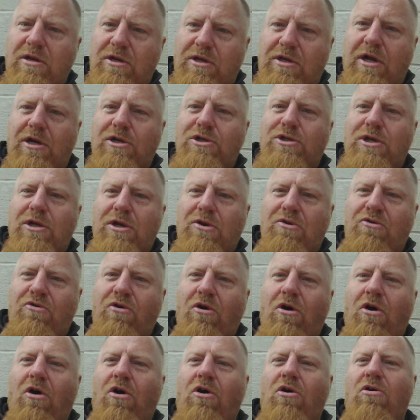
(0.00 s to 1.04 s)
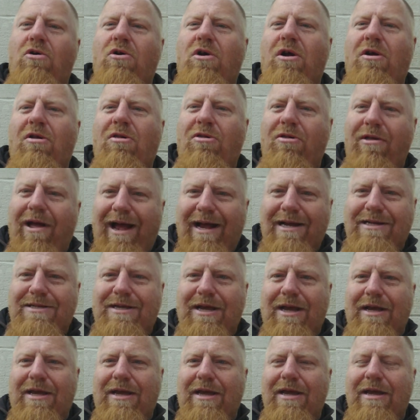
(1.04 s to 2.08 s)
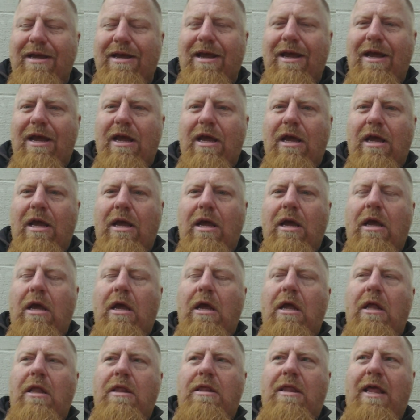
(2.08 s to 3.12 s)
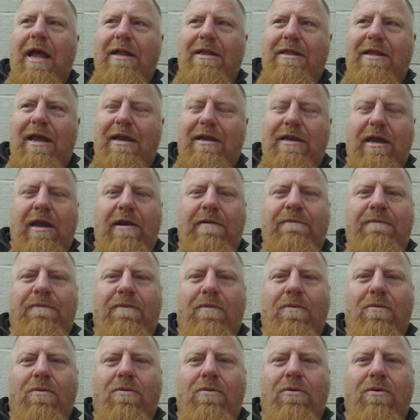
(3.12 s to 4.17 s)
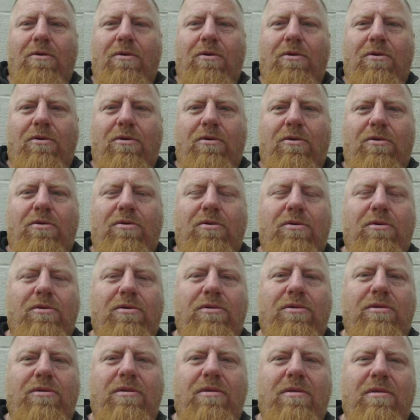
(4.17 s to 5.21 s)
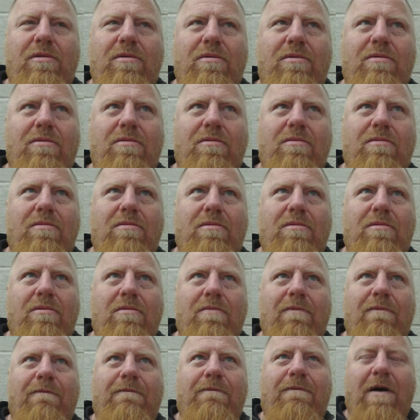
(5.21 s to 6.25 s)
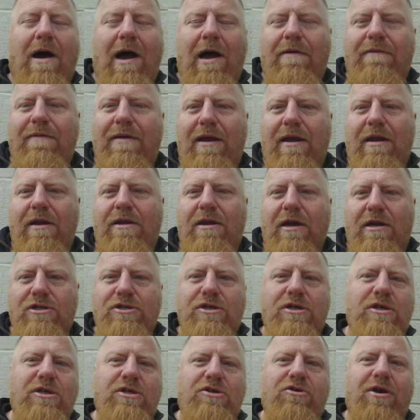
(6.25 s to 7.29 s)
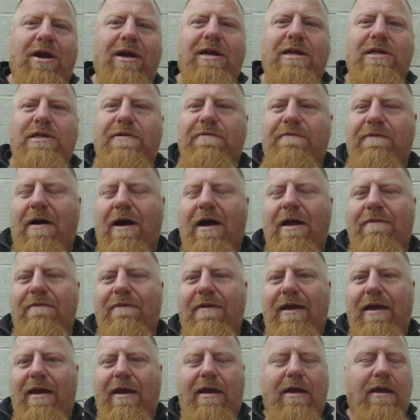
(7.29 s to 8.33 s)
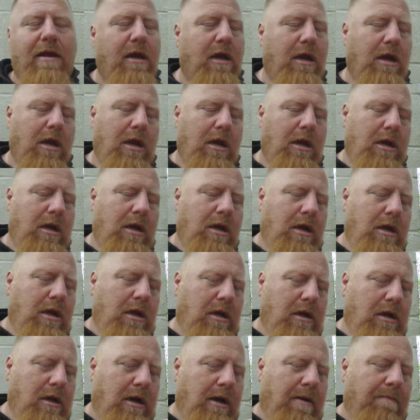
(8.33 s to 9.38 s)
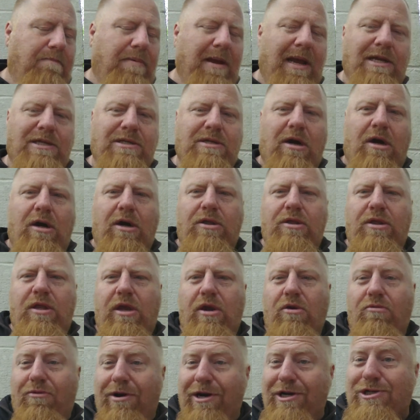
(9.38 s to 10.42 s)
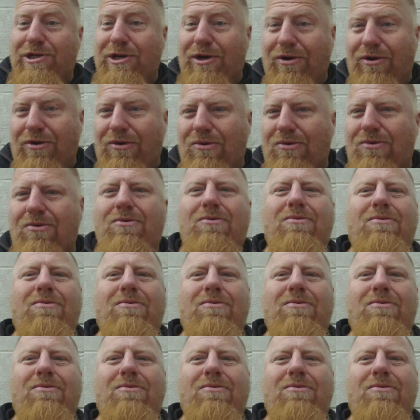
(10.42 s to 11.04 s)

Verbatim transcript: Dungeon Crawl Classic that they did for five E, Dungeons and Dragons five E, uh, based on the original